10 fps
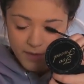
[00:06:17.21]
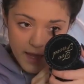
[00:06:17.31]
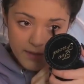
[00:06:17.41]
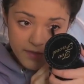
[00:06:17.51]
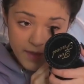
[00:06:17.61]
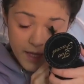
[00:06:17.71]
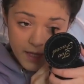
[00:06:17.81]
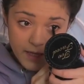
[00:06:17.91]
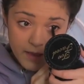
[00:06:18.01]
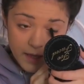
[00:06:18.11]
I
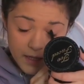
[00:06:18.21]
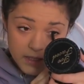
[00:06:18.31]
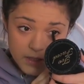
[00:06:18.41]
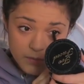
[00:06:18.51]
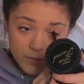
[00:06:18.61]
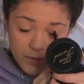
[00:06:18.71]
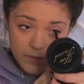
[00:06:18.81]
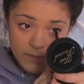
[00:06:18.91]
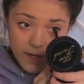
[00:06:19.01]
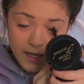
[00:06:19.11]
think that it just
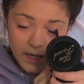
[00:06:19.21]
ruined my